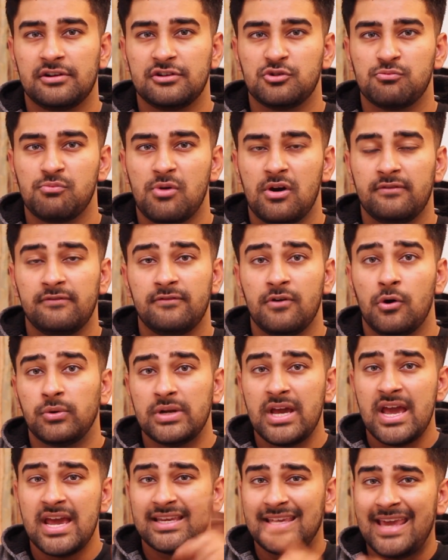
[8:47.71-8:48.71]

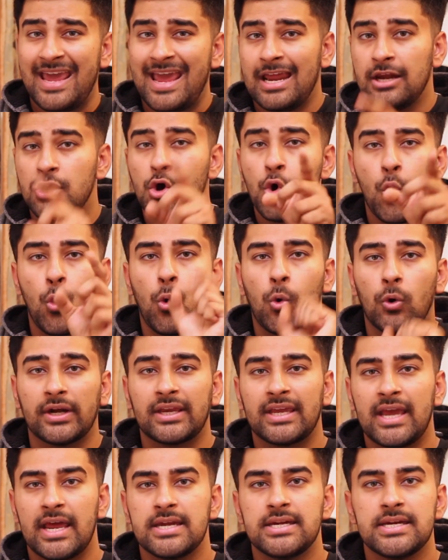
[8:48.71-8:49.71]
smartphone can or
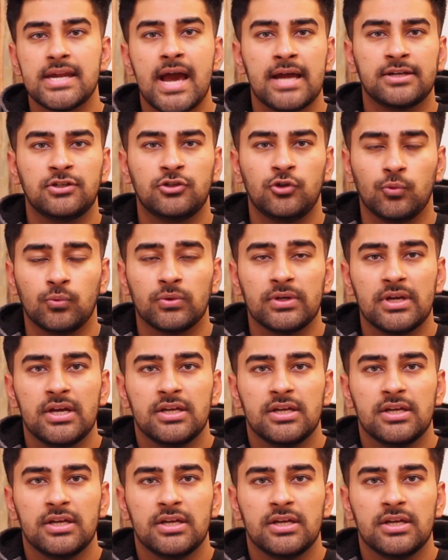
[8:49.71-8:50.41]
cannot do.